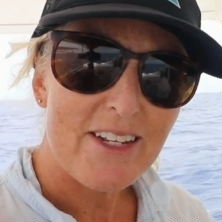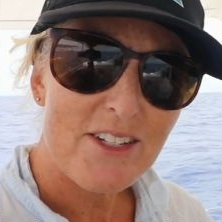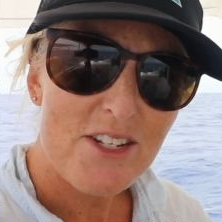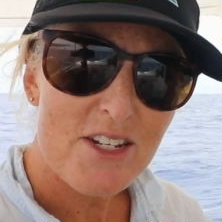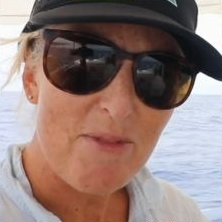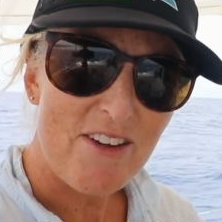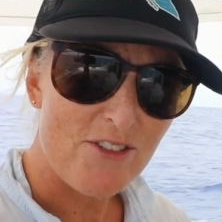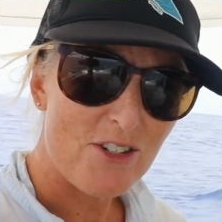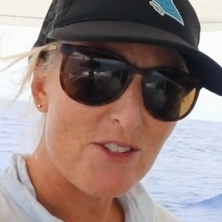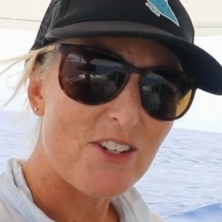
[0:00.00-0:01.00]
And this is my
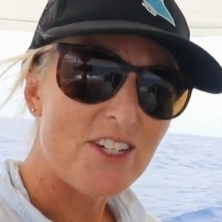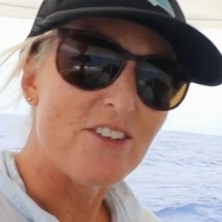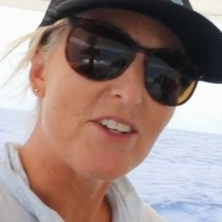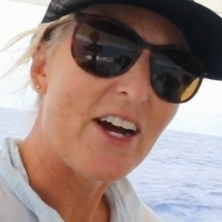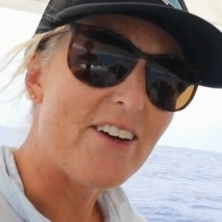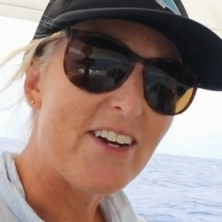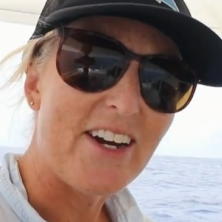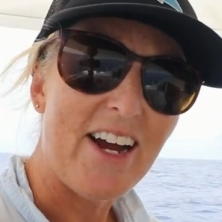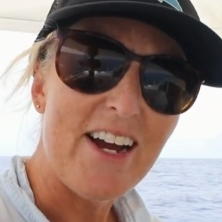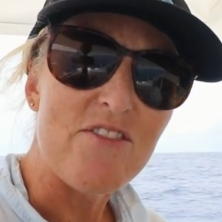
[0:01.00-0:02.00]
first video diary,
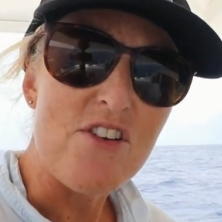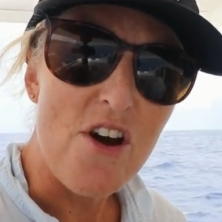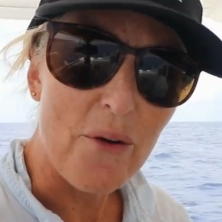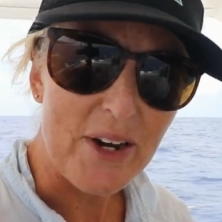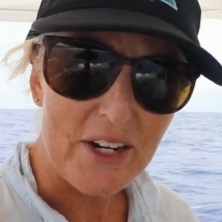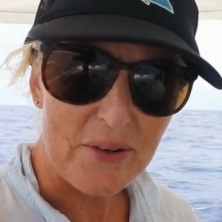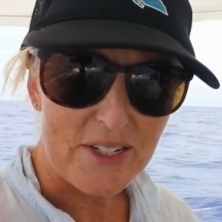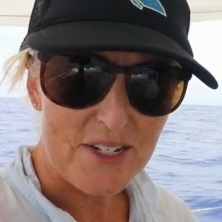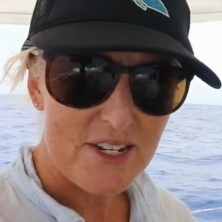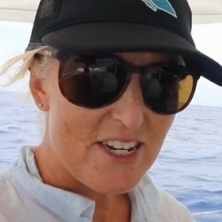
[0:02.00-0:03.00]
and I have no idea
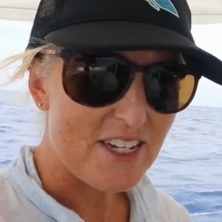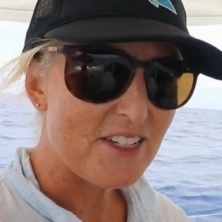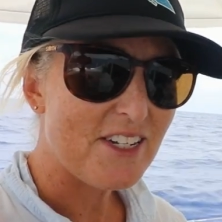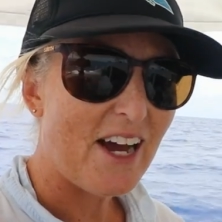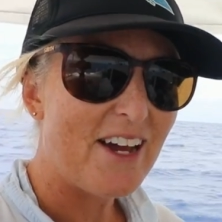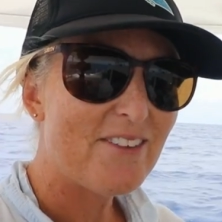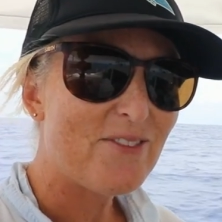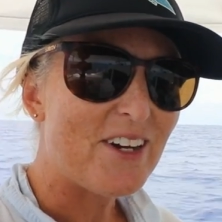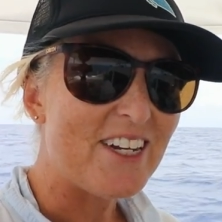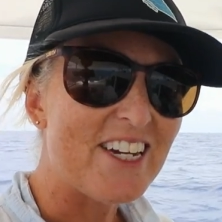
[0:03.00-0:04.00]
what to say. It's kind of
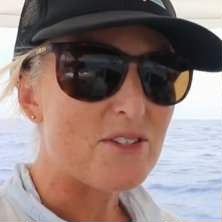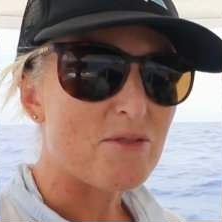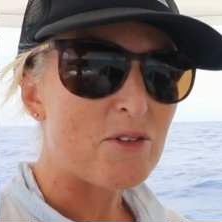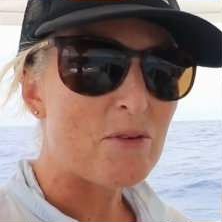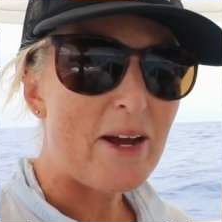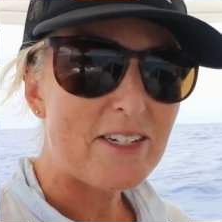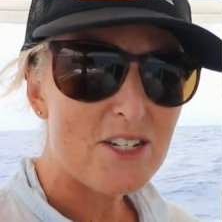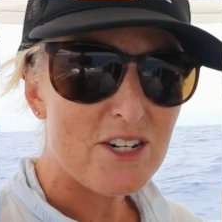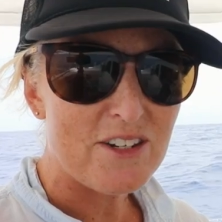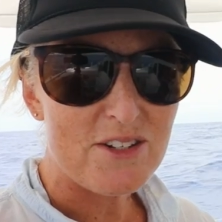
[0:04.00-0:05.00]
funny. And so we were meant to
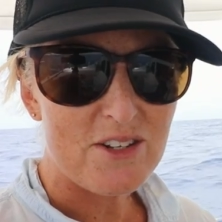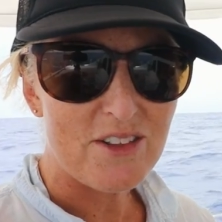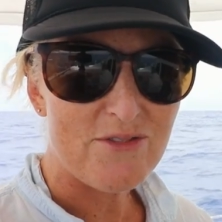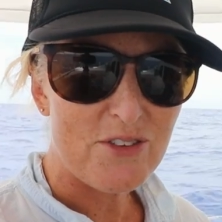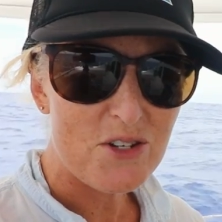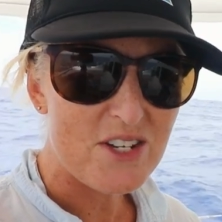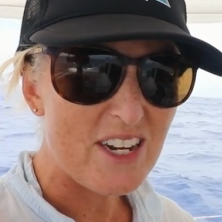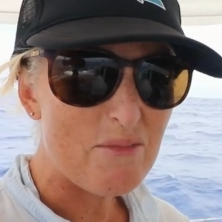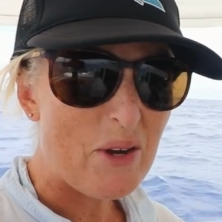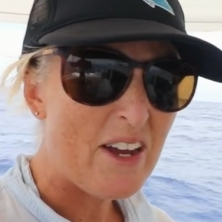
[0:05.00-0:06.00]
start this on the first
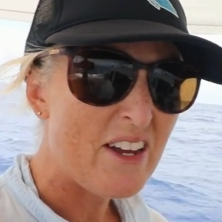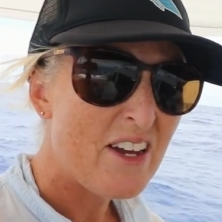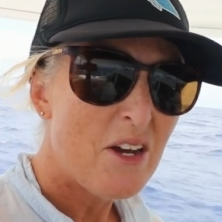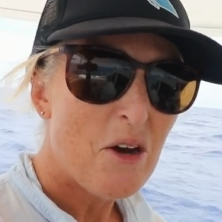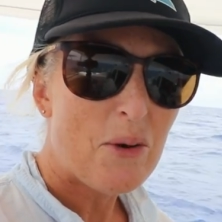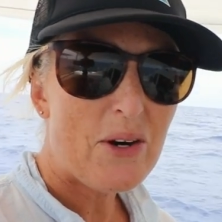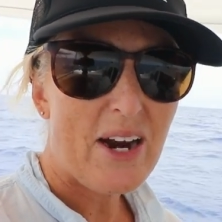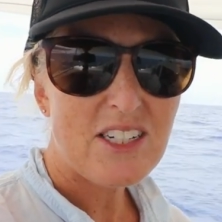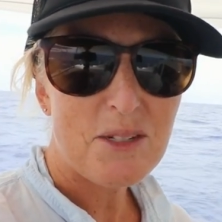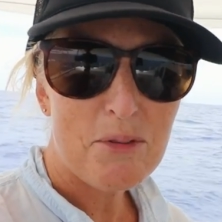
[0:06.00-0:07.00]
day, but we were
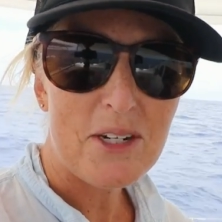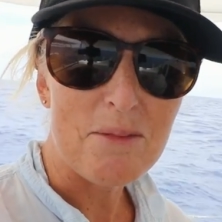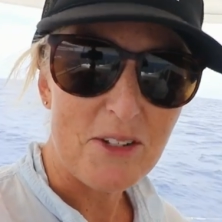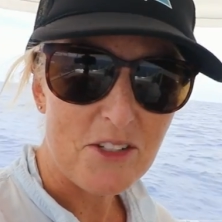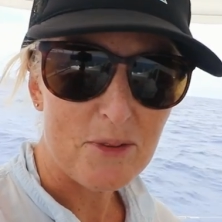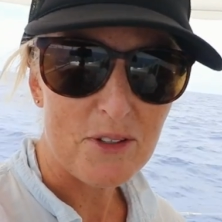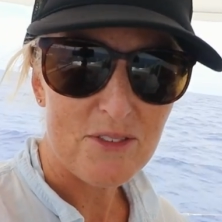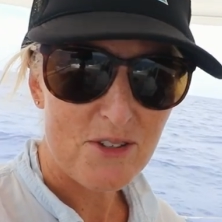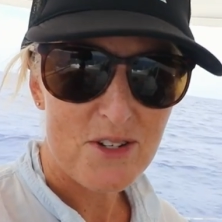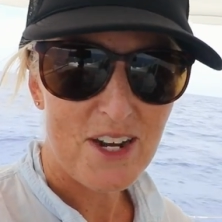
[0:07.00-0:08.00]
actually pretty miserable the
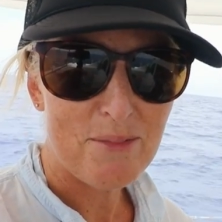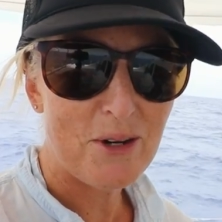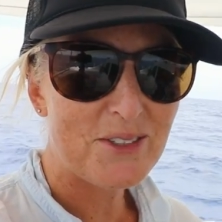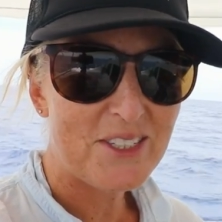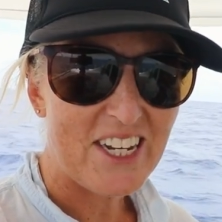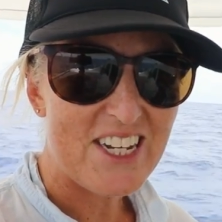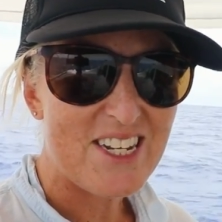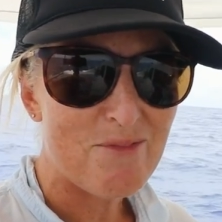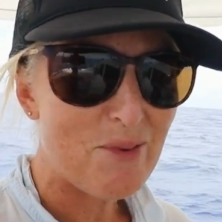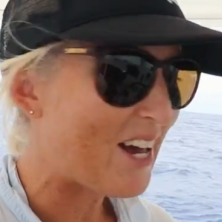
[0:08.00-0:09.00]
first couple of days of